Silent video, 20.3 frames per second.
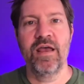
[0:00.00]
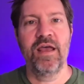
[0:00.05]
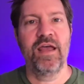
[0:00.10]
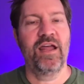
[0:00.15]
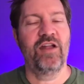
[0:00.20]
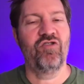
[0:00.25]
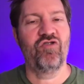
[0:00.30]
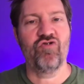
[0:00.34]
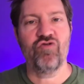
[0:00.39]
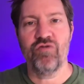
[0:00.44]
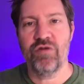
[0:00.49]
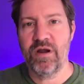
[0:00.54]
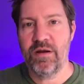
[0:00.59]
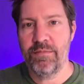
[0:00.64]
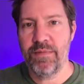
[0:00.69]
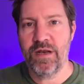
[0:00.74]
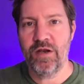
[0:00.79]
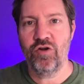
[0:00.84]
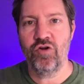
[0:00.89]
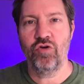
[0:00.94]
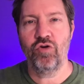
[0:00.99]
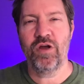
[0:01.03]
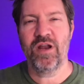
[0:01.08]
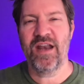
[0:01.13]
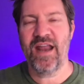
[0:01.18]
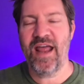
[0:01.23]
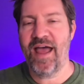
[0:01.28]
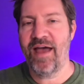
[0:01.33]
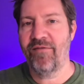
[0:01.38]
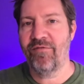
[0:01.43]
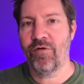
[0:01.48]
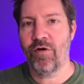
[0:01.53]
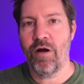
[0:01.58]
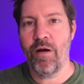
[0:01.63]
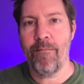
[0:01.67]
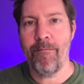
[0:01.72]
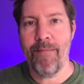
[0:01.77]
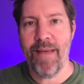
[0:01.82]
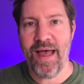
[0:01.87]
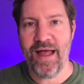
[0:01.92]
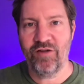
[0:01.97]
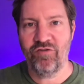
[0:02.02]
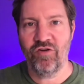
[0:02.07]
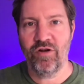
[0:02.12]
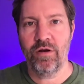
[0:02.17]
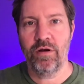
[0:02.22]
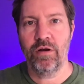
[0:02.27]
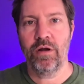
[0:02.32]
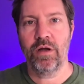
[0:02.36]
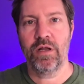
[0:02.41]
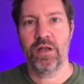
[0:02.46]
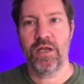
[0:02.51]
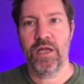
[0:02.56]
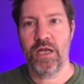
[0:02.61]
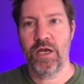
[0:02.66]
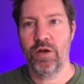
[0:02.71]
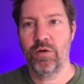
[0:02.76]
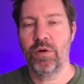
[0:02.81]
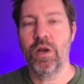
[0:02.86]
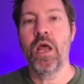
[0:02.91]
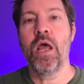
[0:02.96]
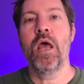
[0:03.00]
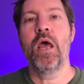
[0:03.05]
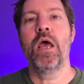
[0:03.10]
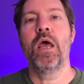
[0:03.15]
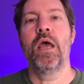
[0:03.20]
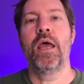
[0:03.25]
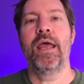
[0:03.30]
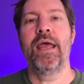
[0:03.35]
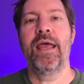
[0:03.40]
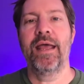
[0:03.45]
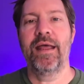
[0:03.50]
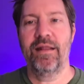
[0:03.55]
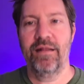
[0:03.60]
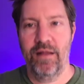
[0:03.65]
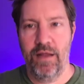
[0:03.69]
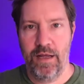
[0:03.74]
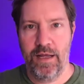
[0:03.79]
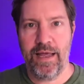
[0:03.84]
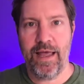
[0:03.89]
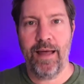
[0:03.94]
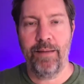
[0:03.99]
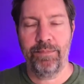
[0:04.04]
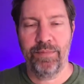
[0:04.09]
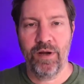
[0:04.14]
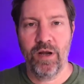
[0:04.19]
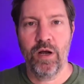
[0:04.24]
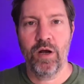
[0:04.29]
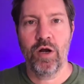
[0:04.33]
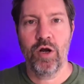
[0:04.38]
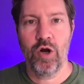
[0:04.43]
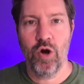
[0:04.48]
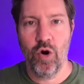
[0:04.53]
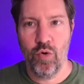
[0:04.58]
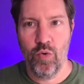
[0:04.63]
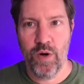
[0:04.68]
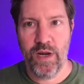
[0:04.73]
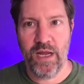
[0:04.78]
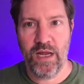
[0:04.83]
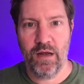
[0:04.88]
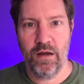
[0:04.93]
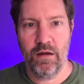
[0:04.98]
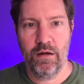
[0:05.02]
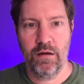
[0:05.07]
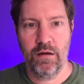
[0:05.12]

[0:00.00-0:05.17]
and treatment you can ever imagine continued. It kept going.